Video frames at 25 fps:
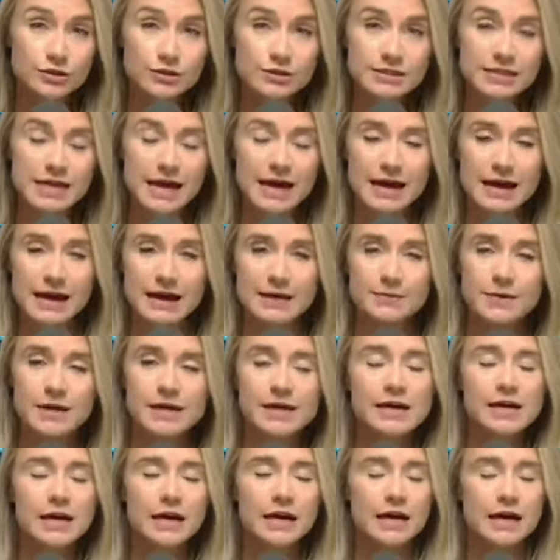Time
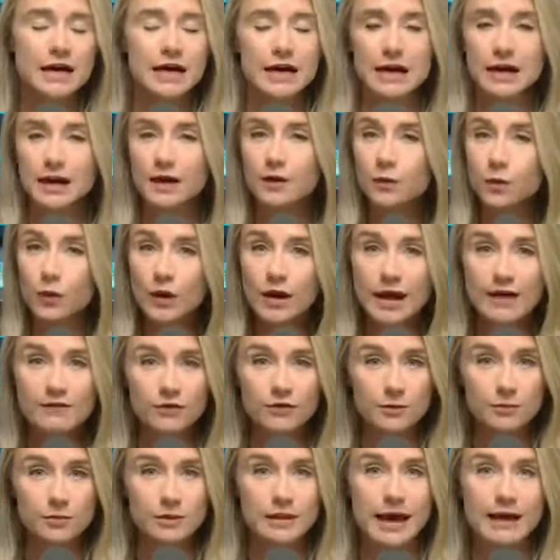on
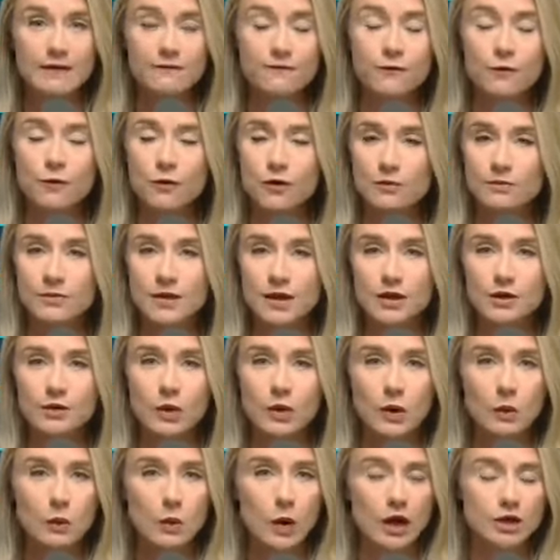whatever platform that you
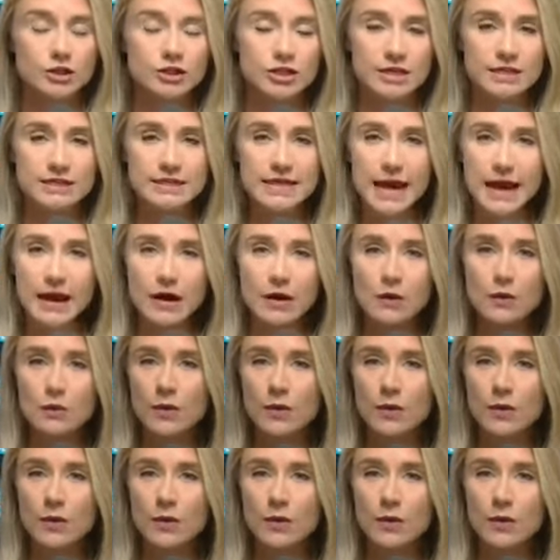are watching now.